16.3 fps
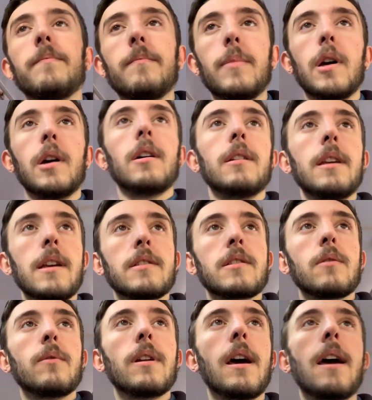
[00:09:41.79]
But yeah,
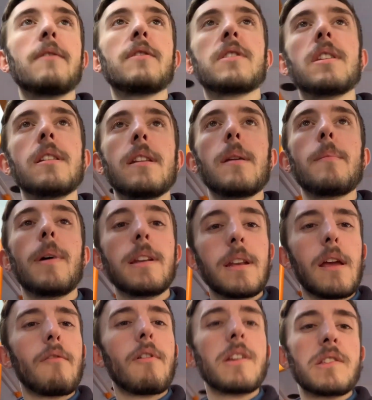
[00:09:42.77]
so when I have Sunday,
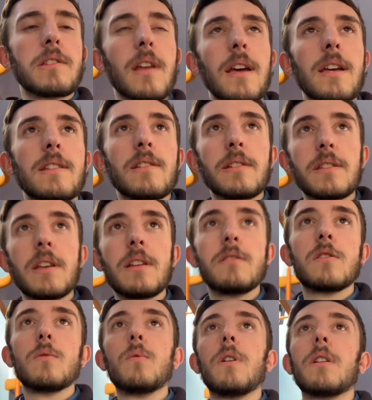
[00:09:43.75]
Monday rest days, I
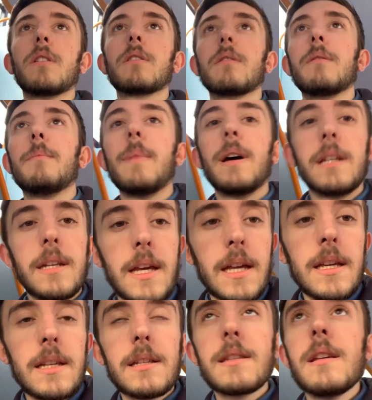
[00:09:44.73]
tend to work the
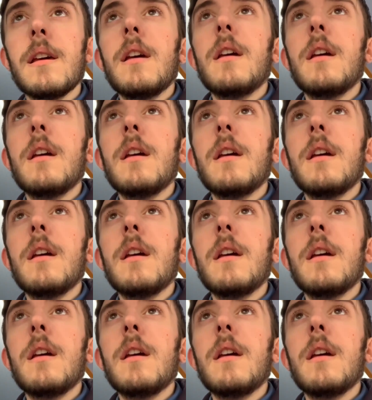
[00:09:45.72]
Mondays.